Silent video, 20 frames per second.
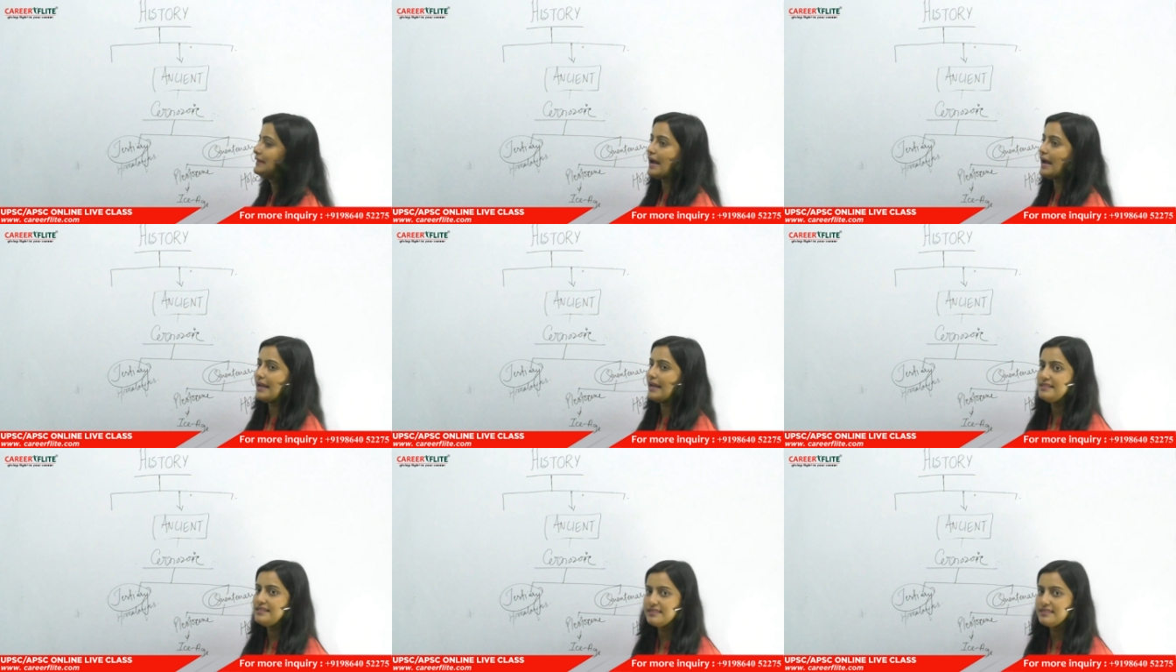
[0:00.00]

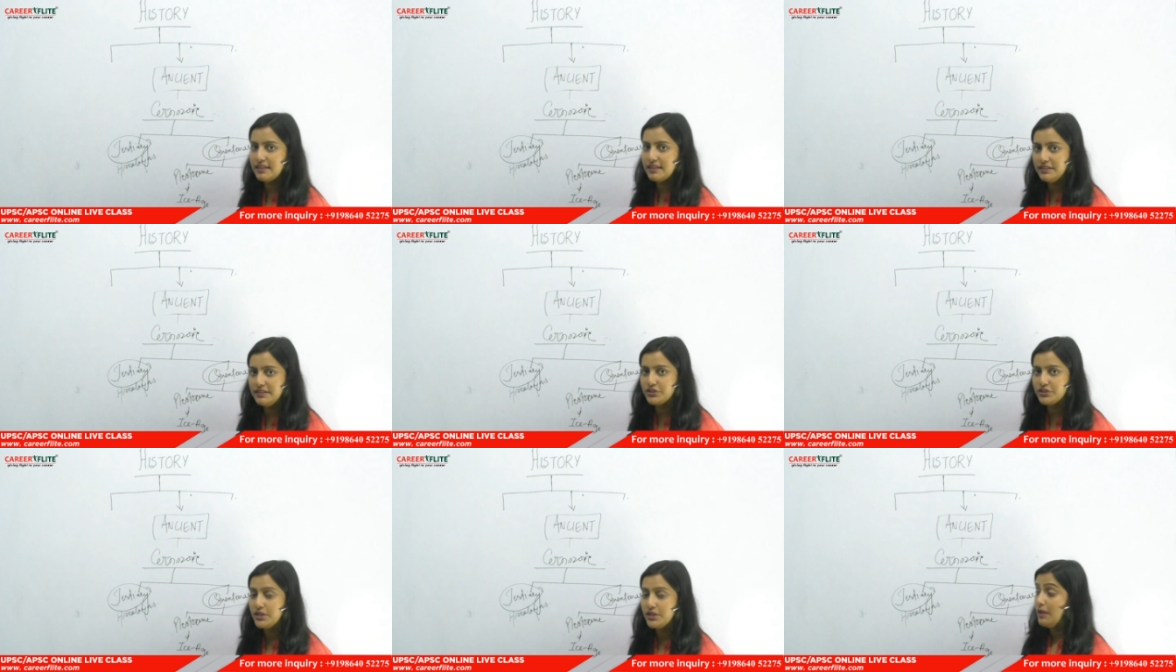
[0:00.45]
ice
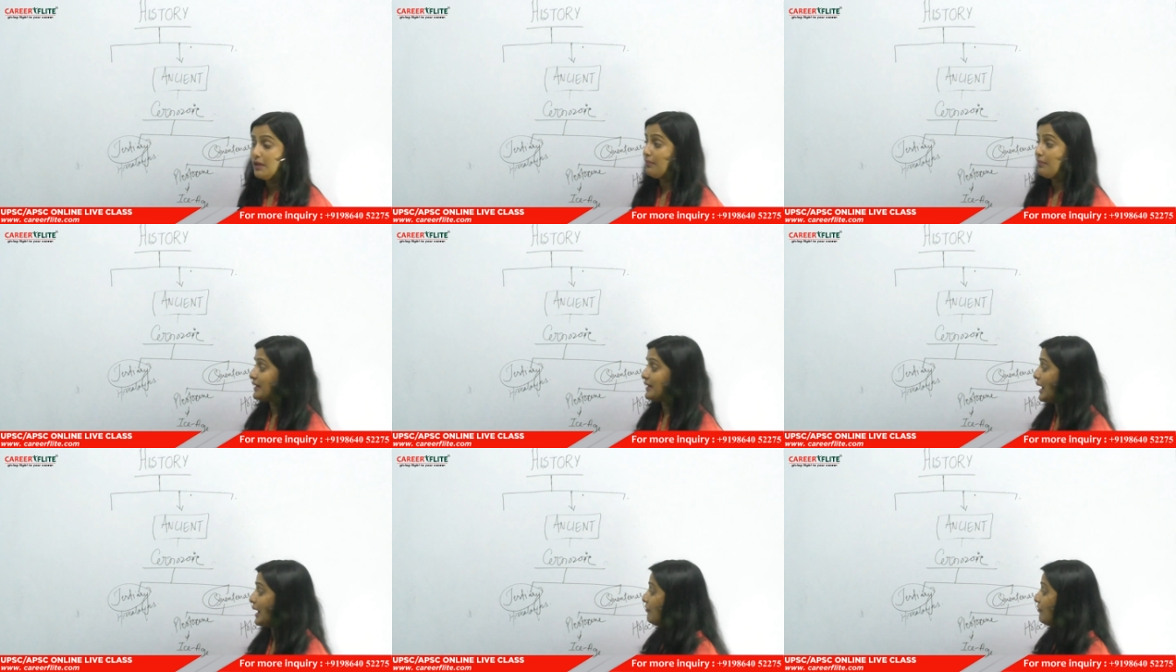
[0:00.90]
age. But
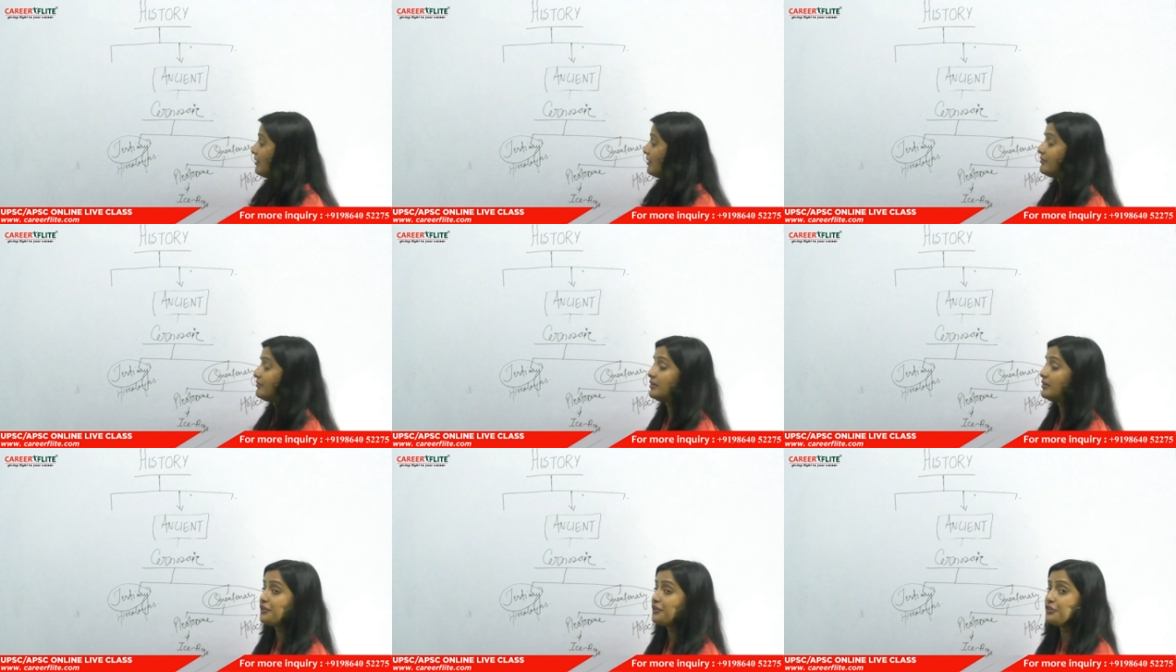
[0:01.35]

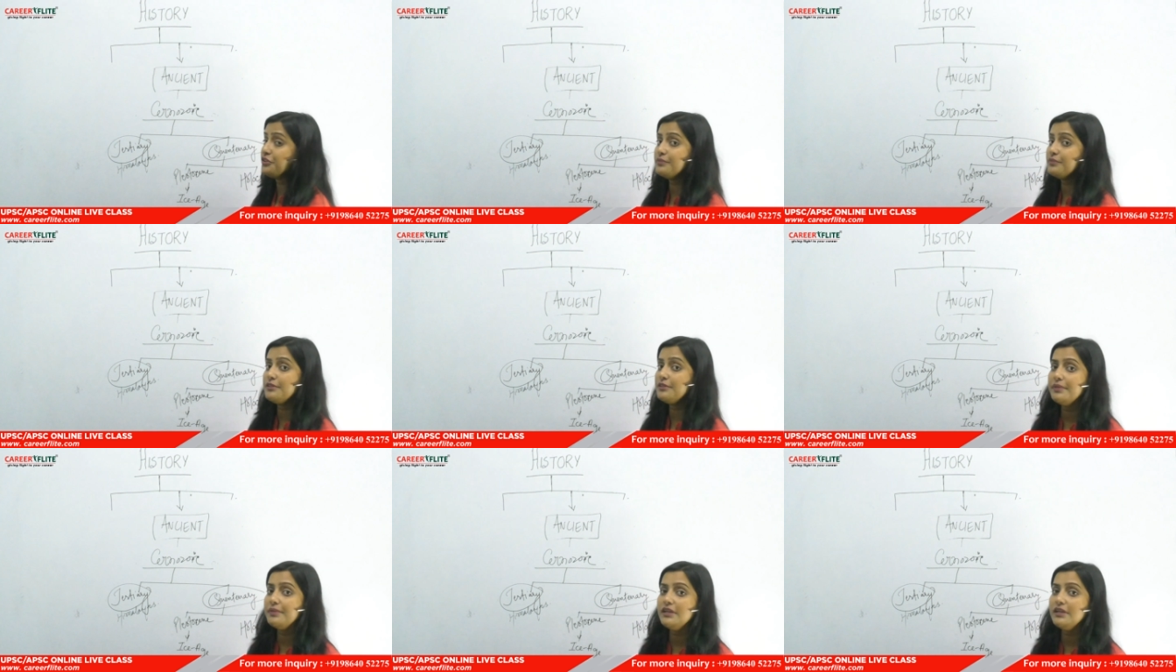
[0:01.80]
however,
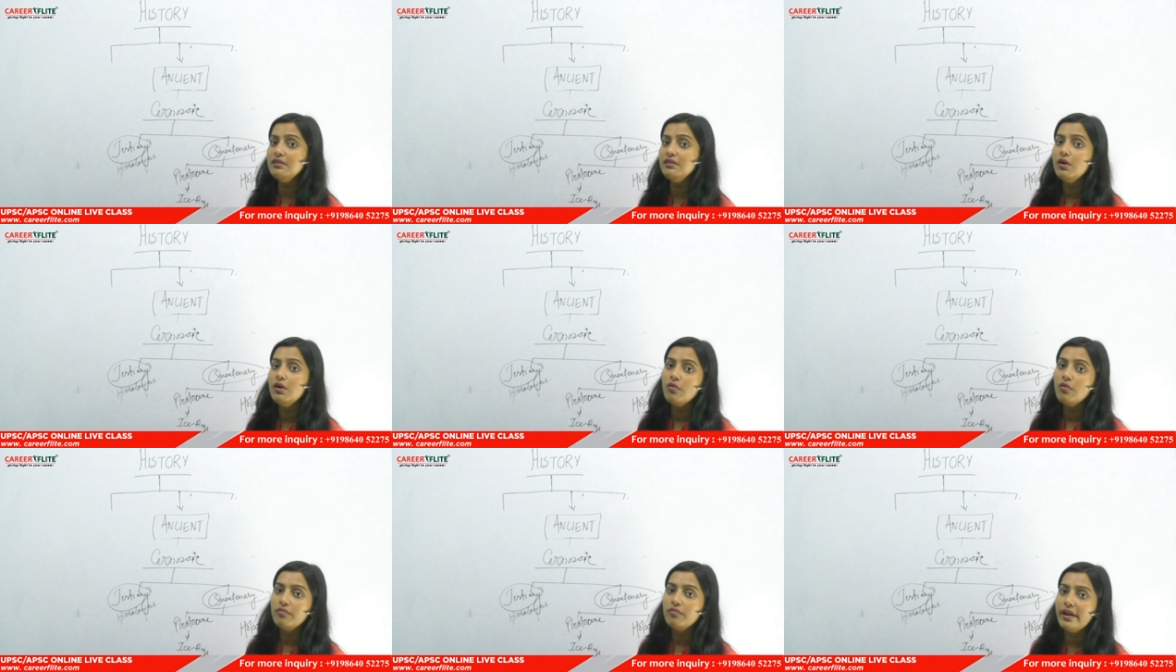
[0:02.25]
human beings
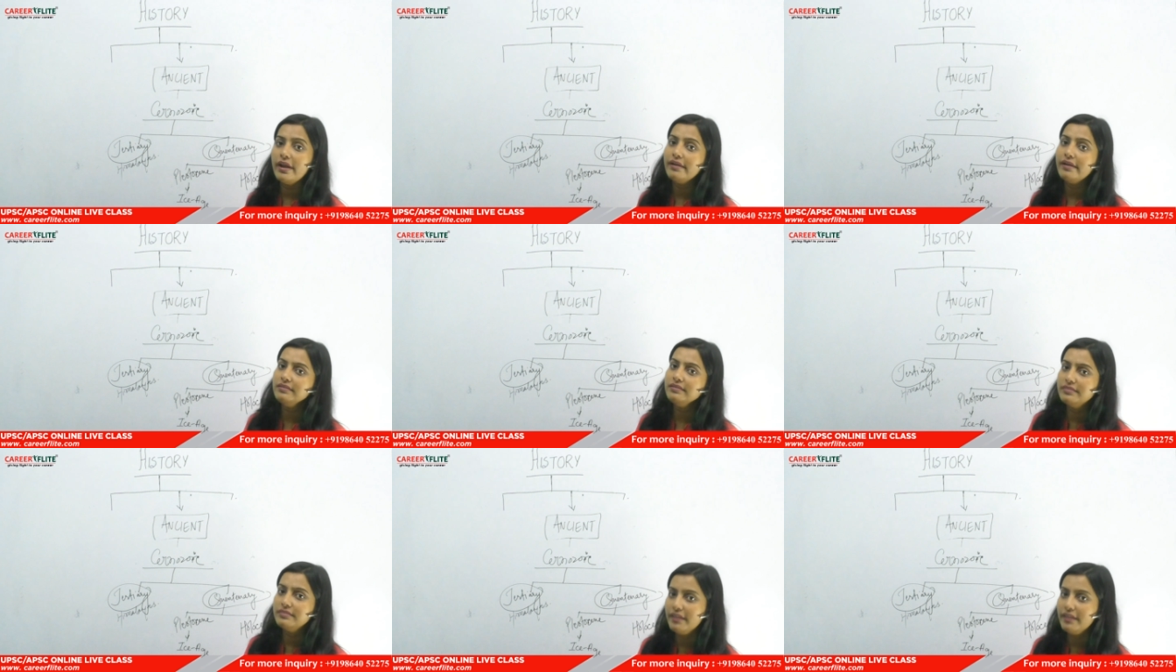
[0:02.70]
were
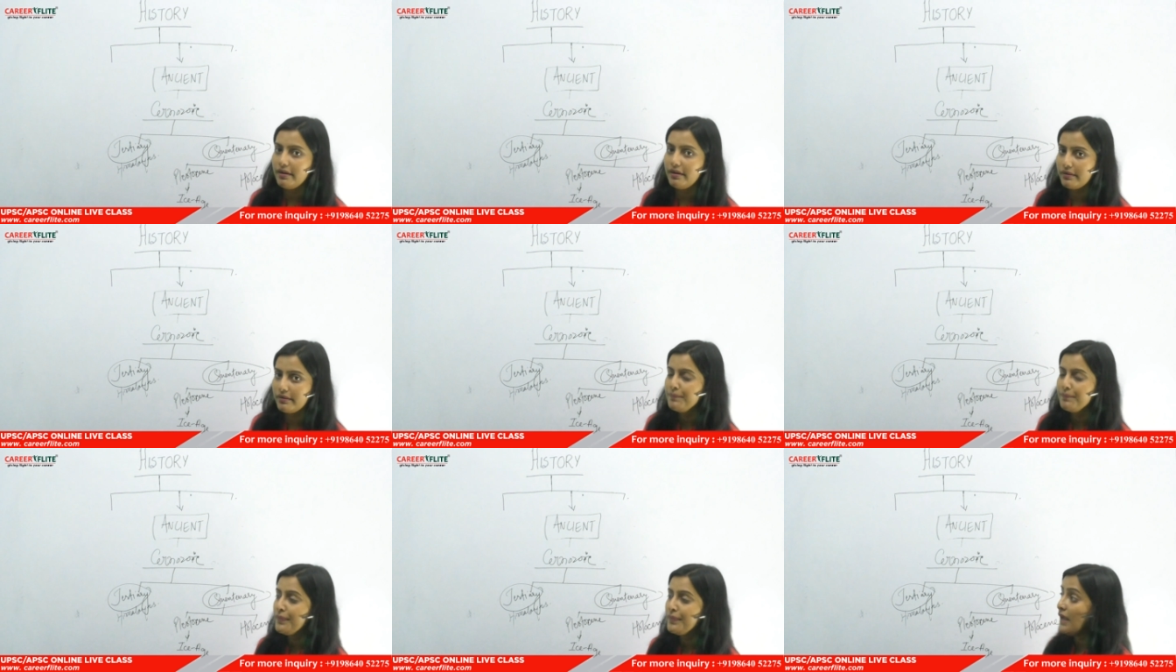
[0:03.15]
there.
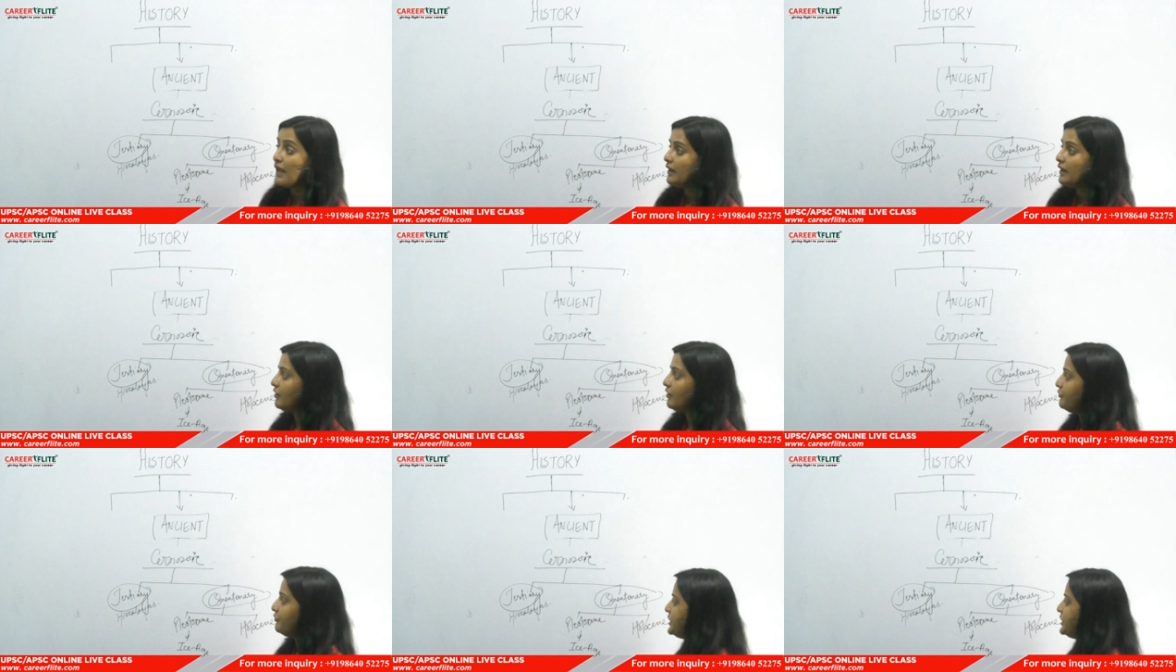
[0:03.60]
Now,
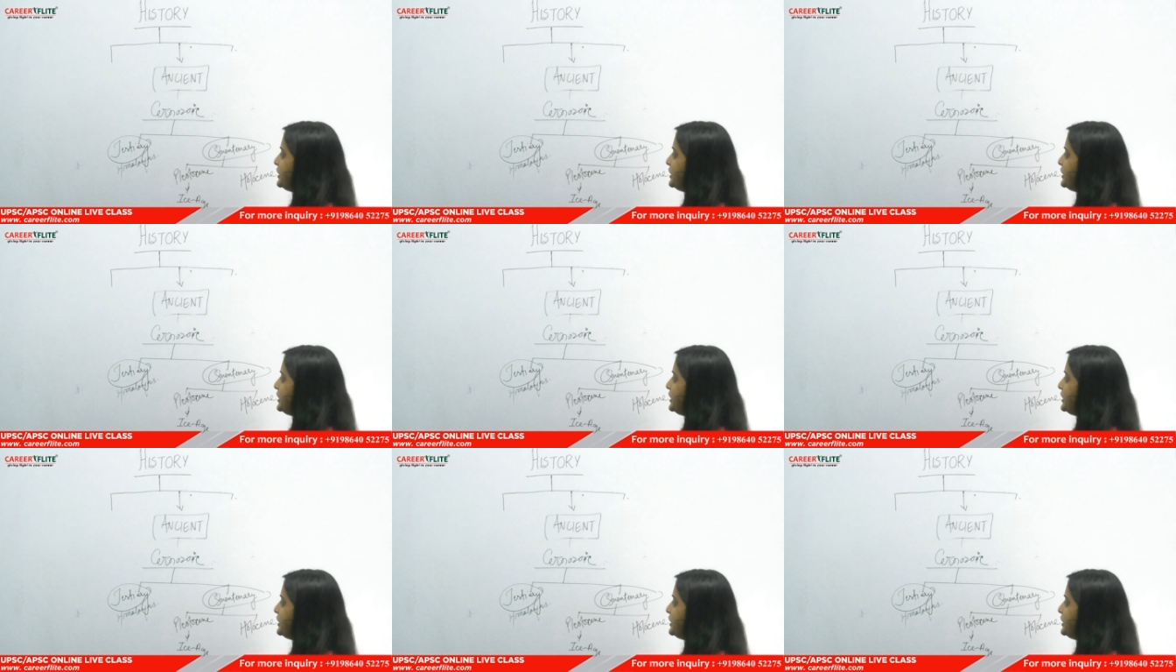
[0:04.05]
we need